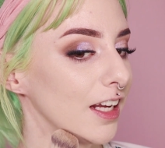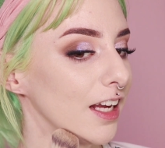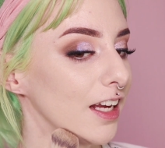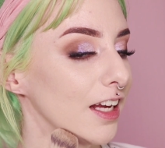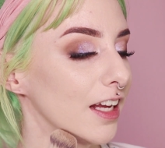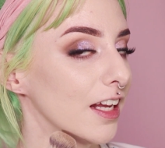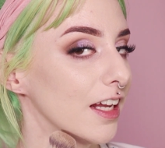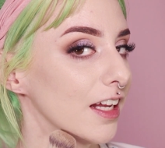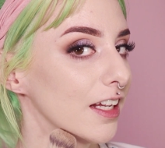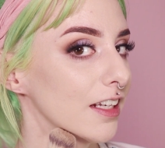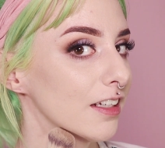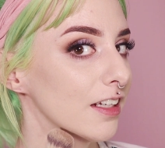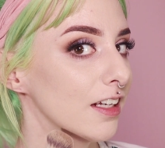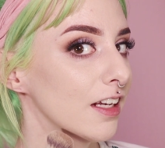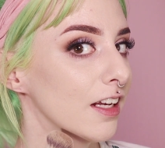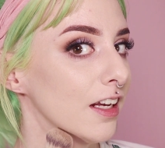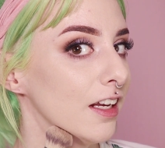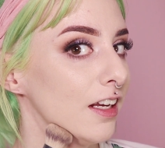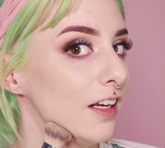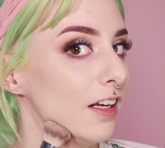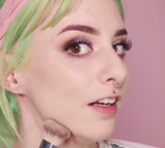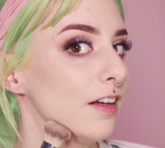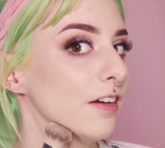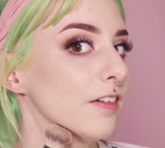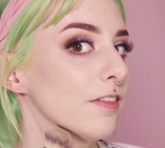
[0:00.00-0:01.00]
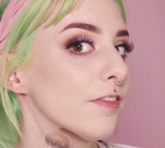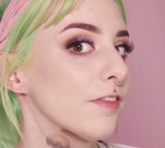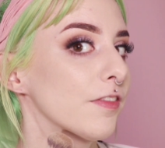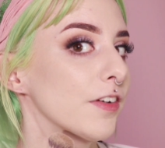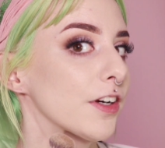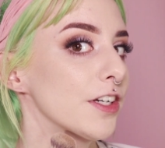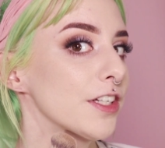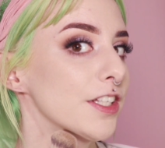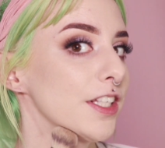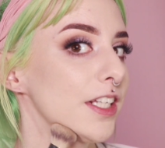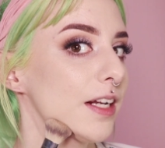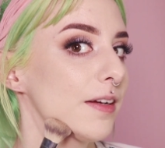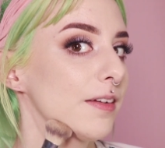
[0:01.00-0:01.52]
and
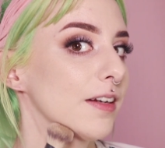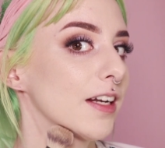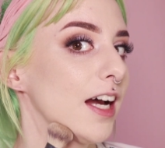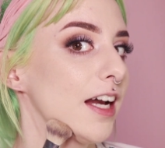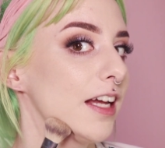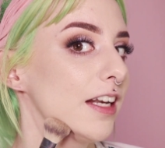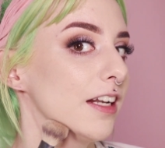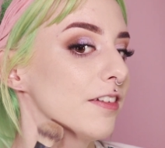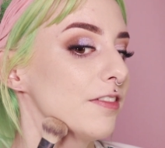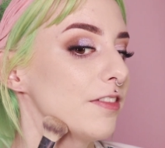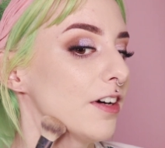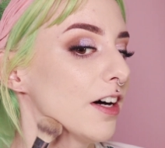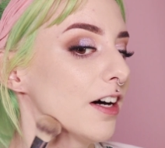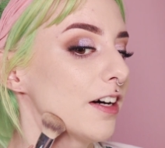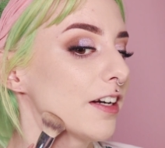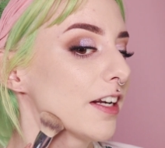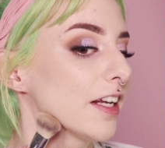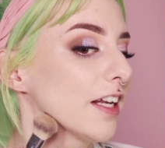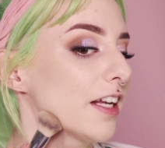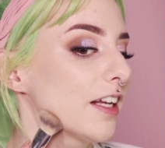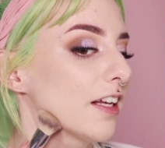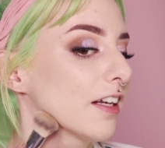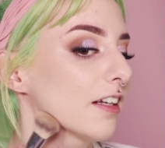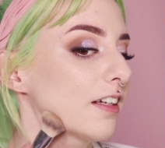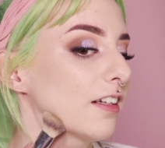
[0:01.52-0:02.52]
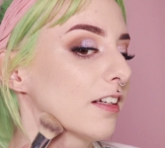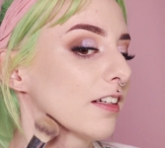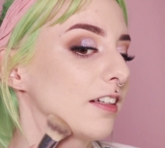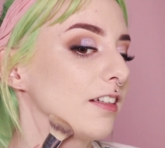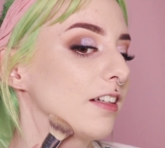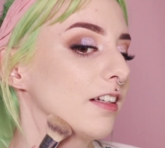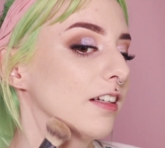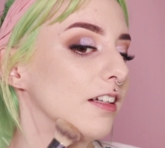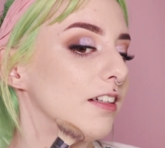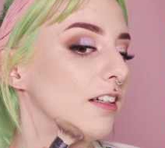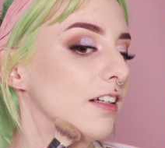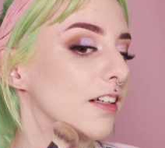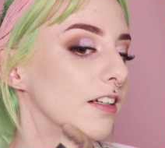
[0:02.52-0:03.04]
first I'm kind of hugging
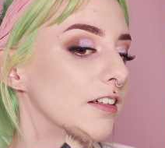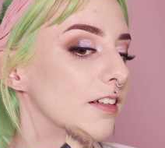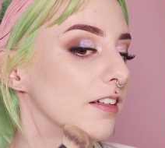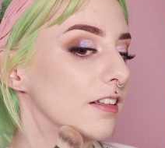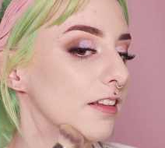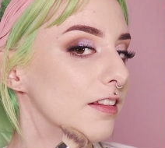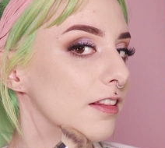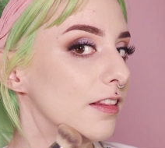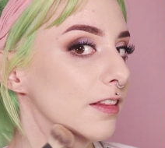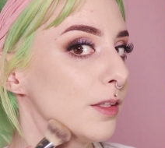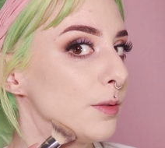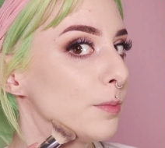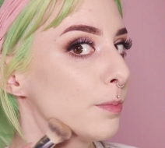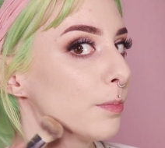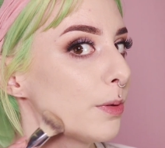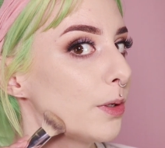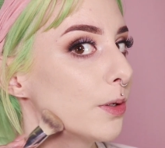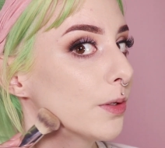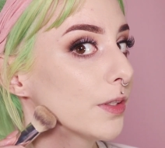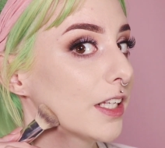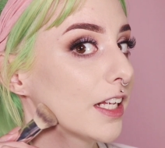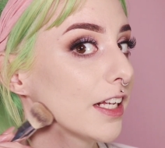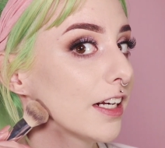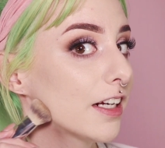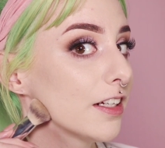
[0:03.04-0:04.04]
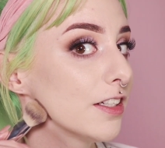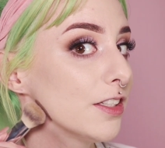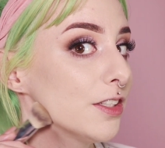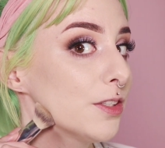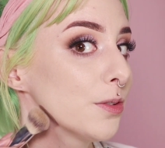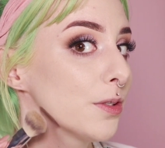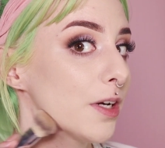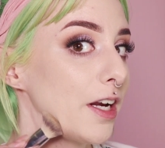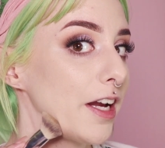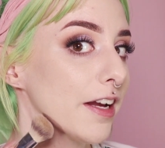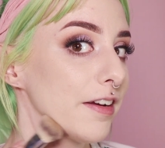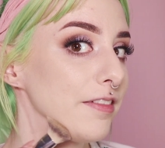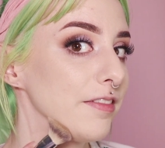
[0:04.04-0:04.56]
the bone that I
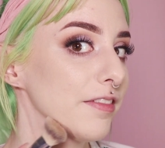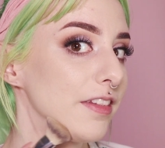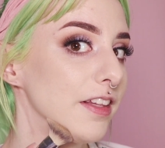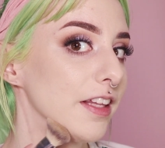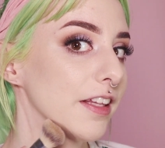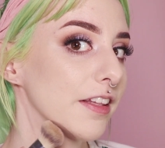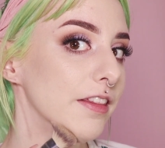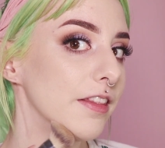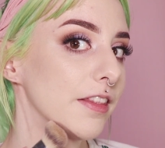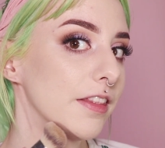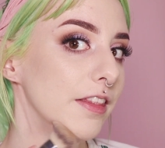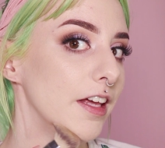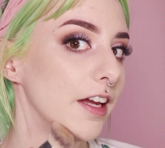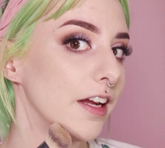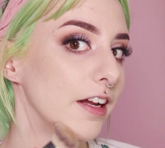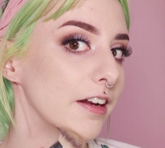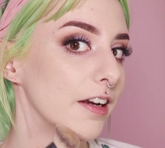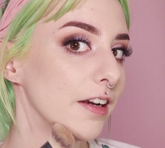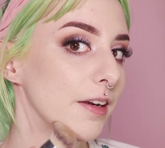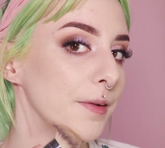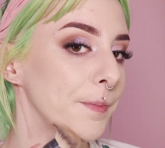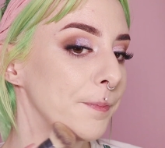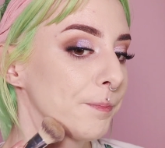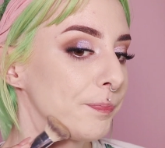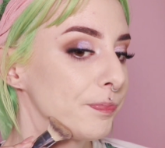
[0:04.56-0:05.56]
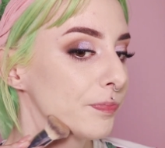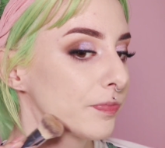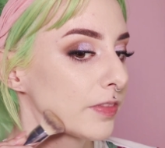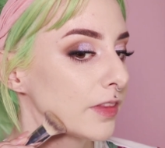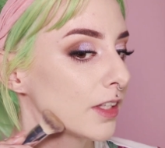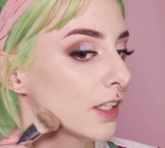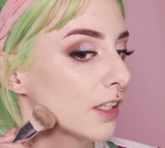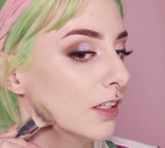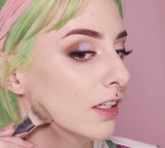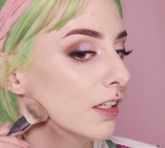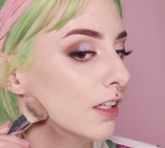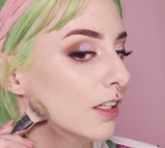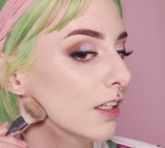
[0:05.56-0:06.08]
do have there,
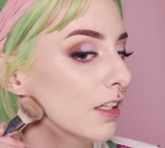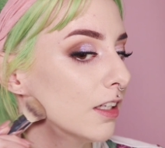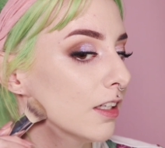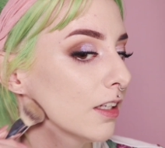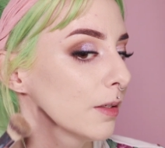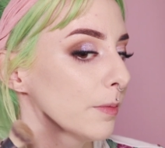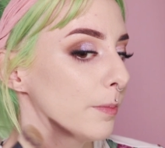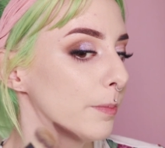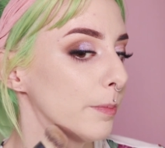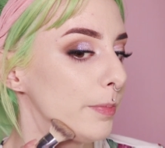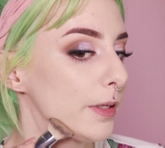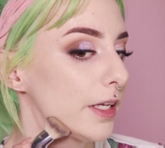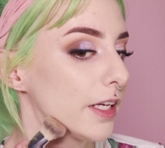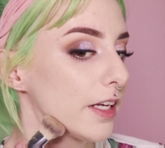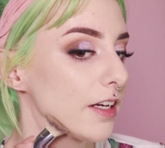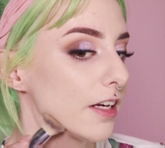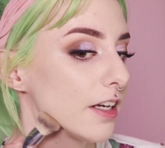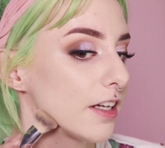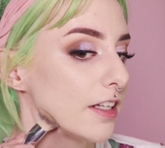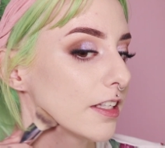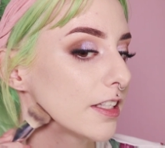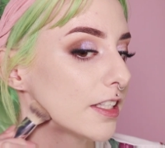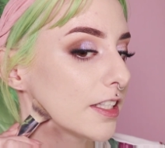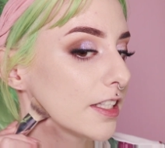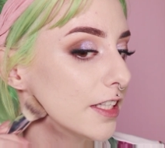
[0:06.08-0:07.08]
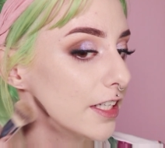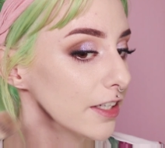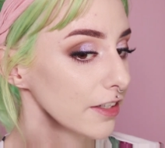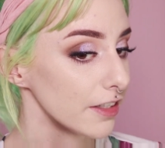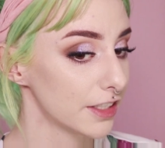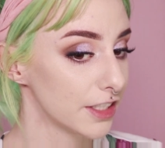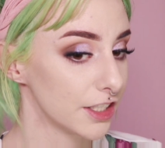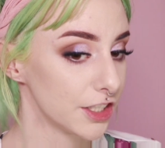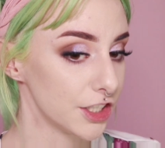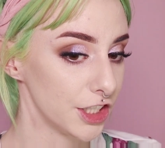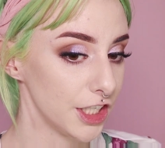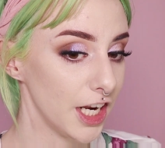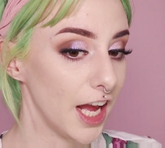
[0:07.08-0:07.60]
because there
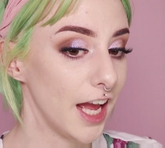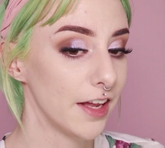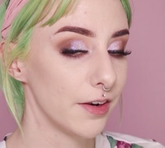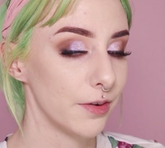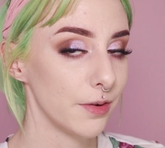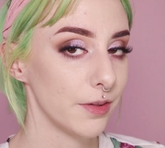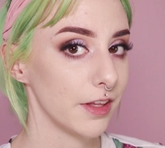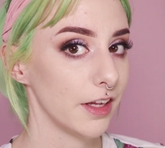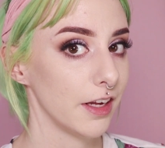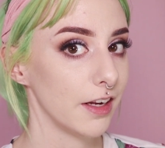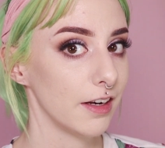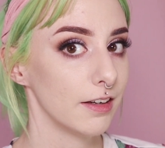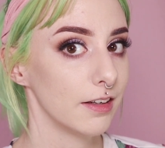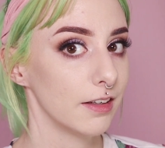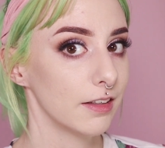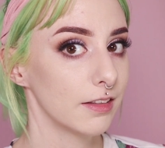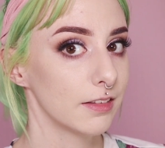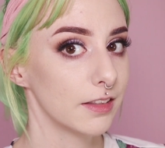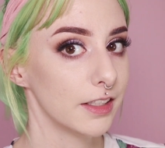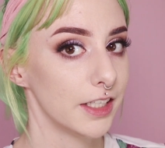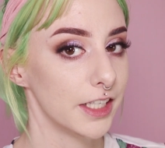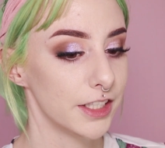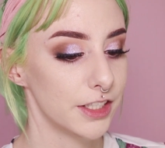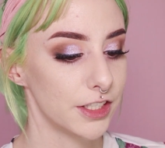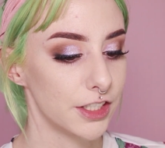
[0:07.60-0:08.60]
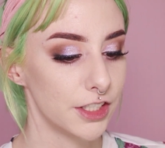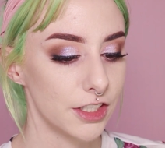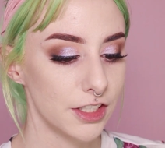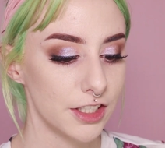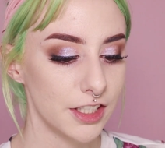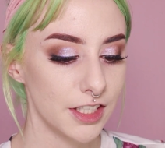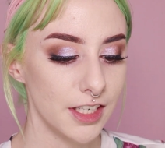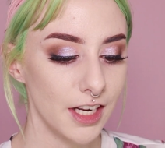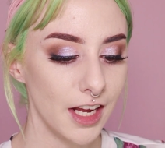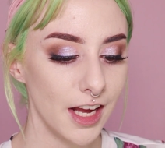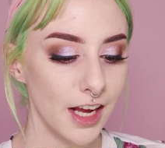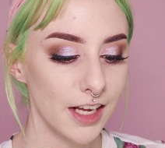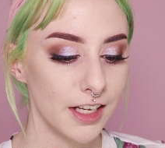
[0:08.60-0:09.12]
is a shadow there. It's
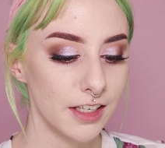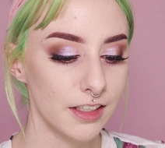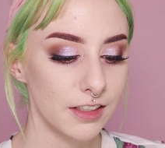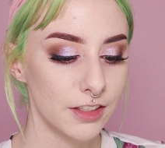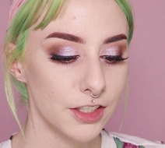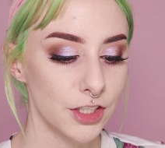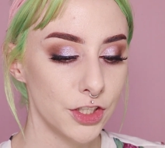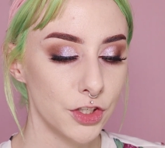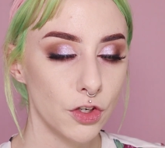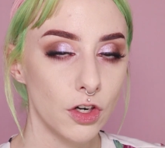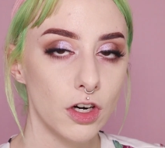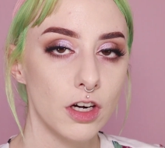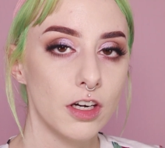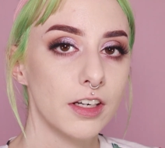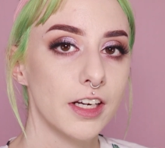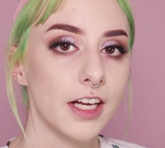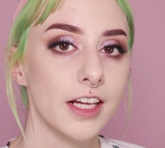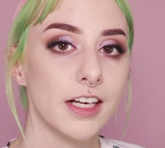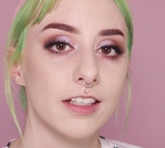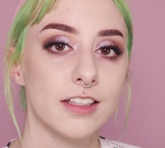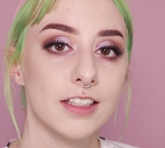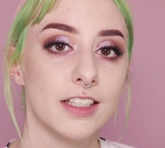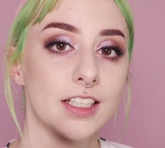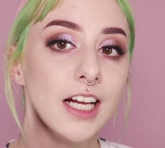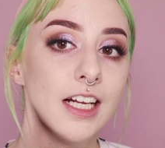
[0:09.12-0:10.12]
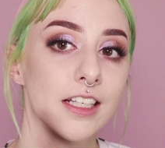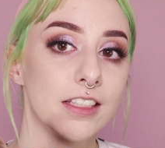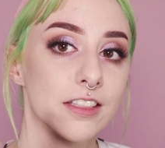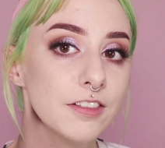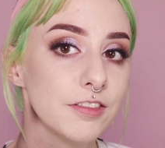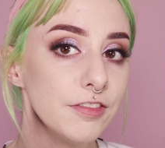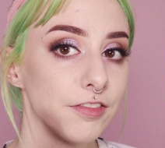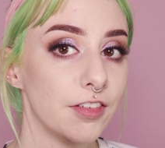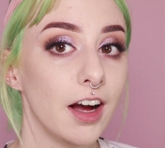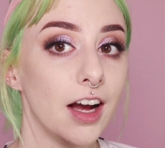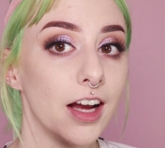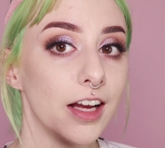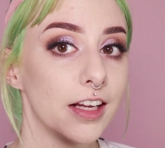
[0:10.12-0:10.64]
just not strong and it's not
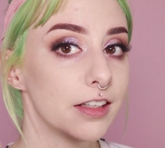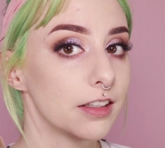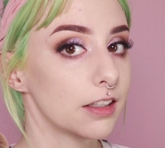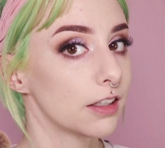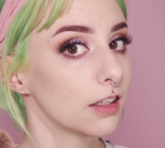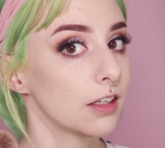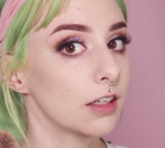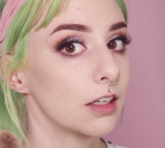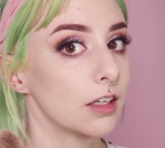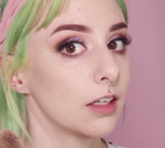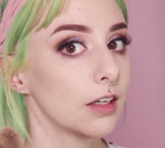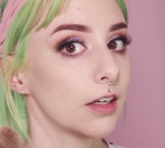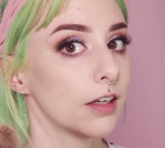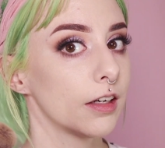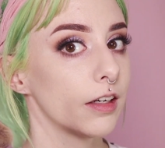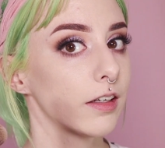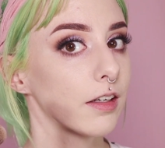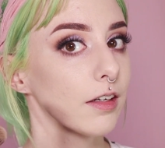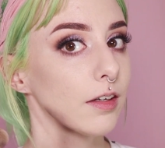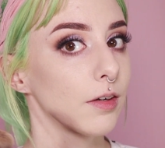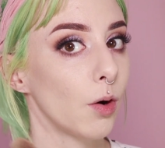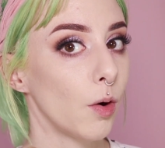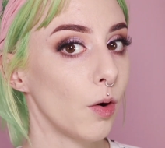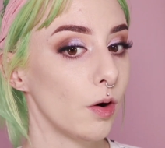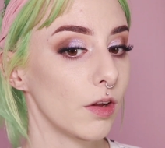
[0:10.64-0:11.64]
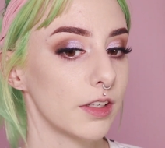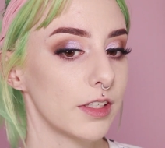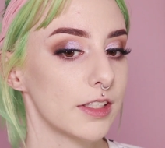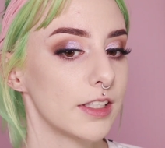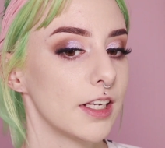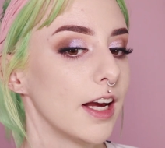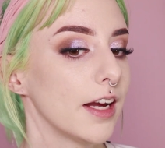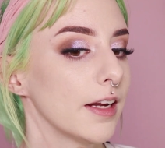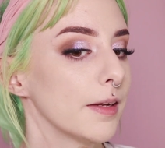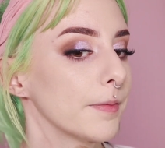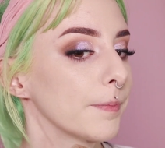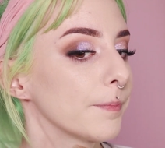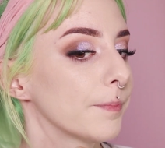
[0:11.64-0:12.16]
defined all the
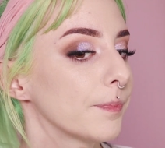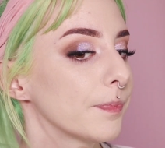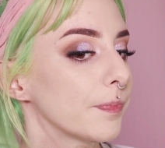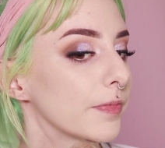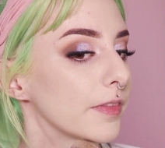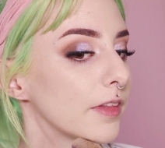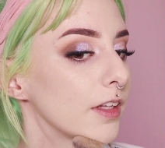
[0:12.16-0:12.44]
time.